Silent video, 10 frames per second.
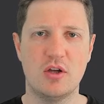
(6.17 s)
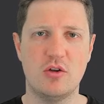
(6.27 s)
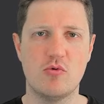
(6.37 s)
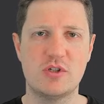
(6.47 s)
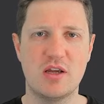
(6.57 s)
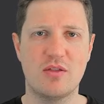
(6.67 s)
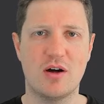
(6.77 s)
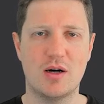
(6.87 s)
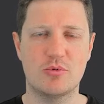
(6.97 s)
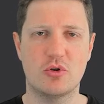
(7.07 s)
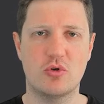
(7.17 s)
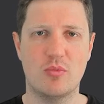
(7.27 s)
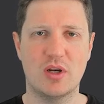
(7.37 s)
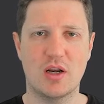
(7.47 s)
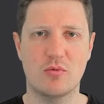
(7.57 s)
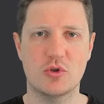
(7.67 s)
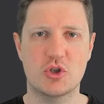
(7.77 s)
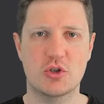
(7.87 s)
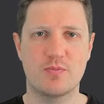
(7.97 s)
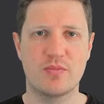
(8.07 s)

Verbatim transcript: using the R programming language.